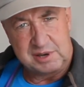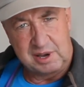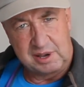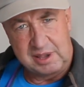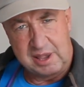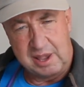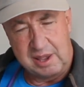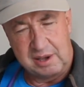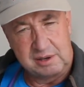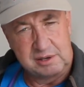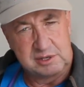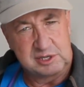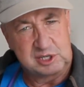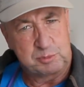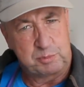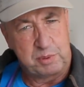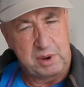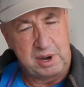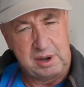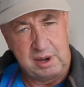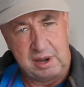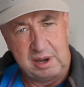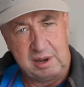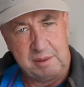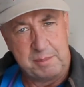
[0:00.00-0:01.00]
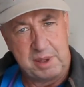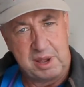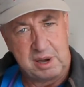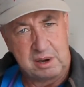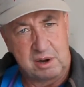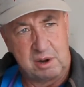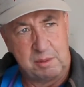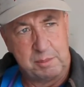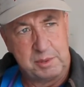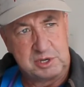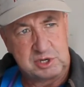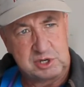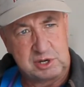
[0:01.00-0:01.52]
I can't spread any
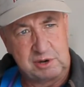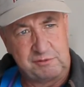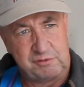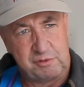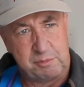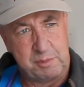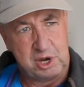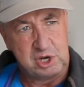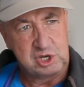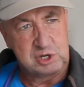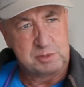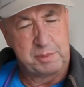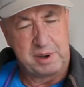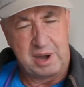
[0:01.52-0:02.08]
medical misinformation,